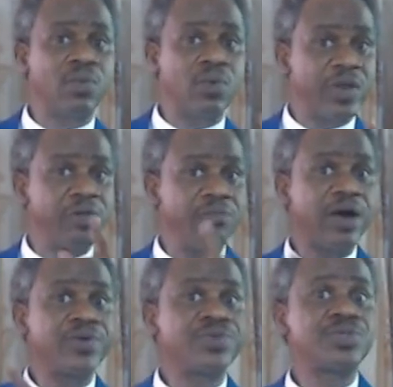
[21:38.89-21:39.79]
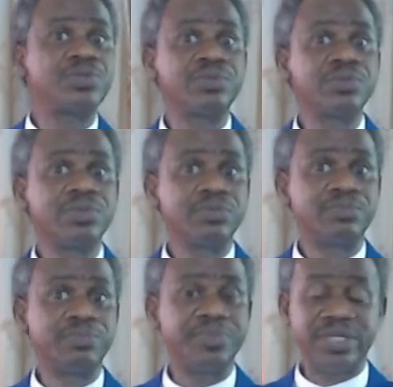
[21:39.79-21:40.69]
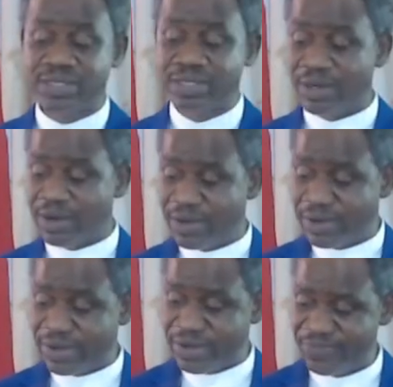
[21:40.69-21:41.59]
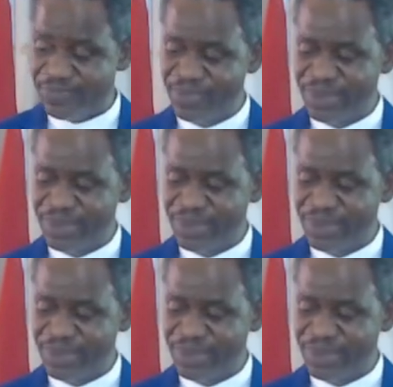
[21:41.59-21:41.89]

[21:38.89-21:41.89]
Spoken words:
What about you? Praise God.